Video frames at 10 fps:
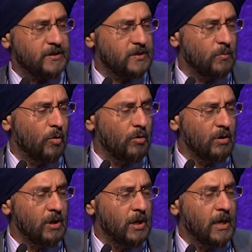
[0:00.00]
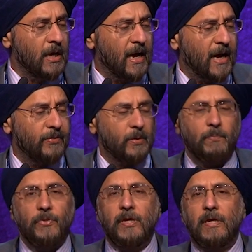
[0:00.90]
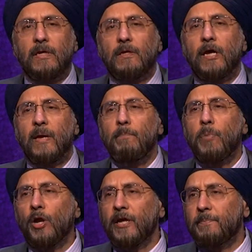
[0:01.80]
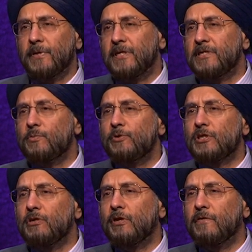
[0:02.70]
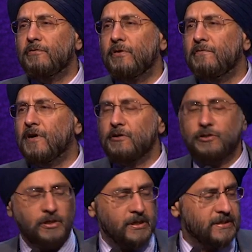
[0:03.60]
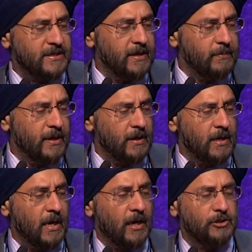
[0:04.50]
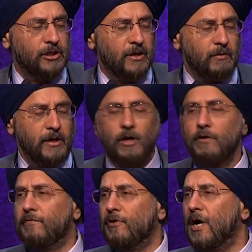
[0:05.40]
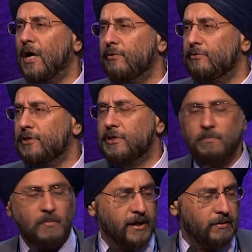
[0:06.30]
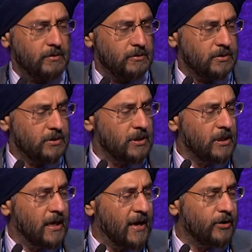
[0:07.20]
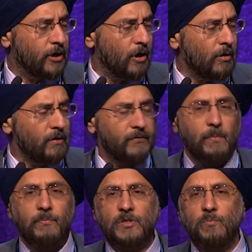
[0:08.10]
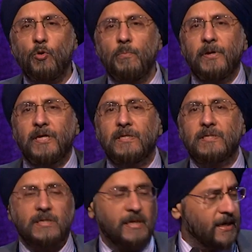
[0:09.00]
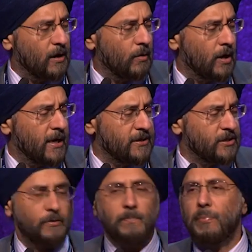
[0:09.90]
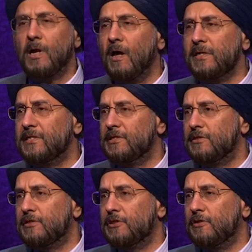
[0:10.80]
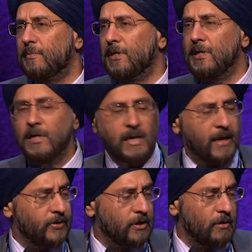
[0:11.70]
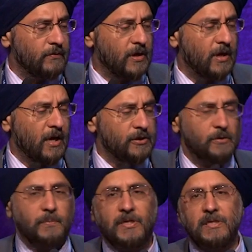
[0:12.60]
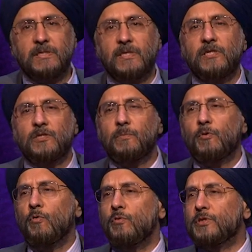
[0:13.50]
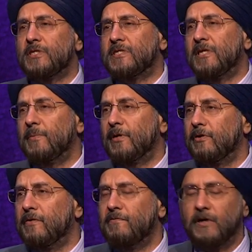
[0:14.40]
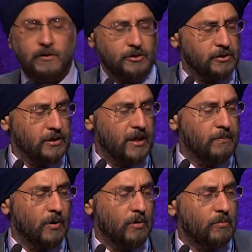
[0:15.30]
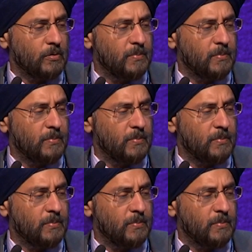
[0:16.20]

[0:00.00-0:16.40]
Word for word: they're small. and the embolic beads, which are looking for infarction and ischemia, are generally over 100 microns. And the goal of the small beads is to implant into the tumor, and the goal of the larger beads is to cause ischemia and infarction and block all the